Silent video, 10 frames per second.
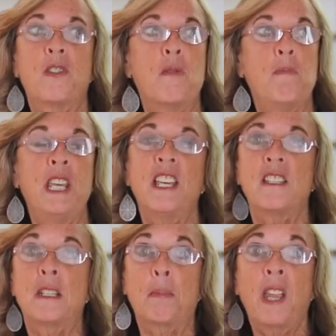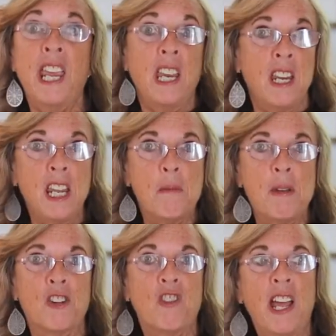the biggest plane he had
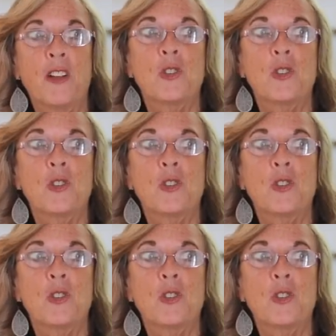been around,